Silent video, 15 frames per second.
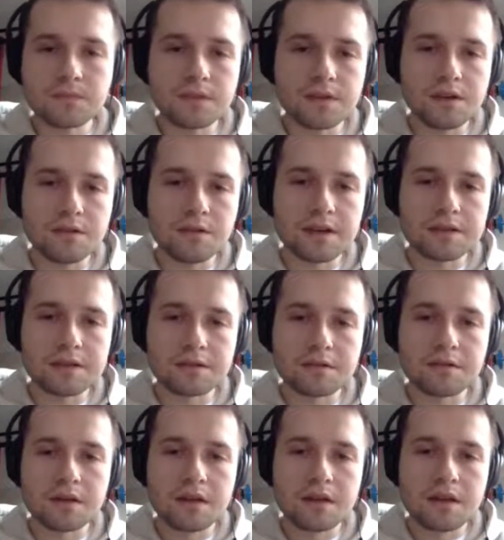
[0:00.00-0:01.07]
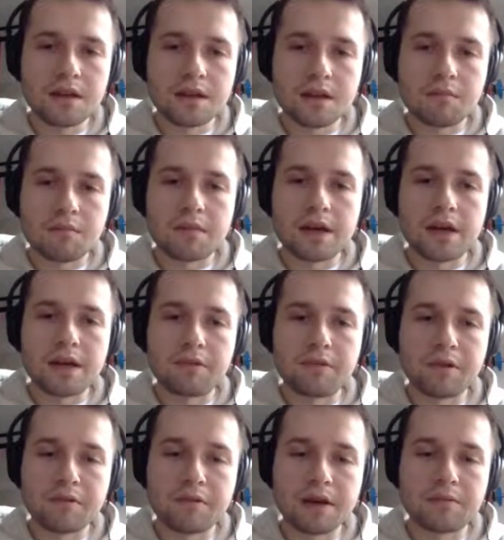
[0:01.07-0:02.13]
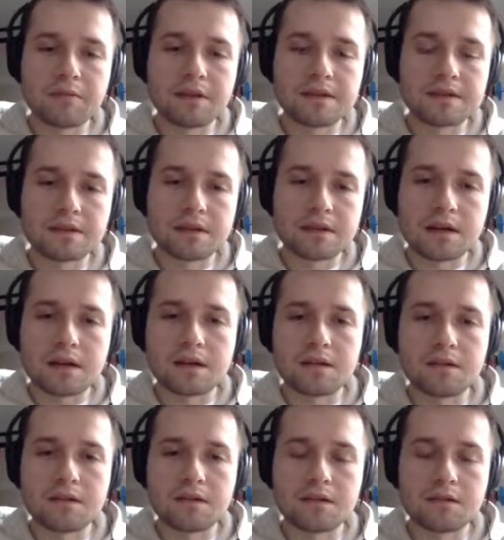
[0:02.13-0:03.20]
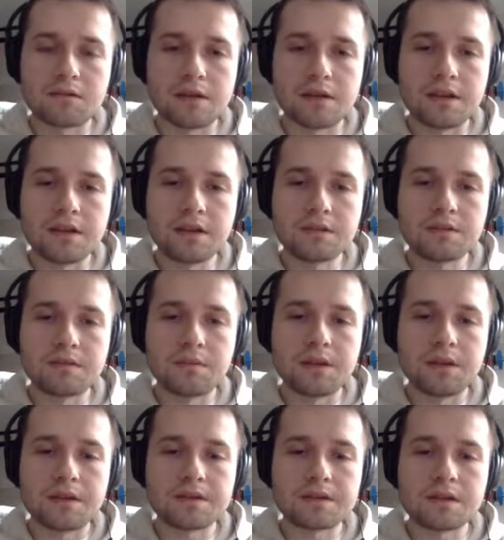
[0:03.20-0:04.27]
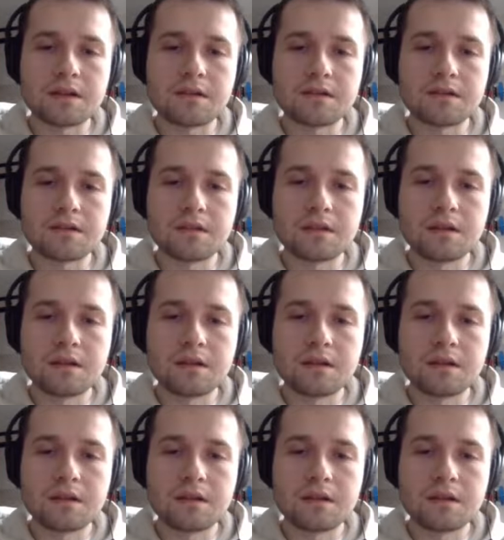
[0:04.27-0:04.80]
Okay, so my requirements are ready to be installed.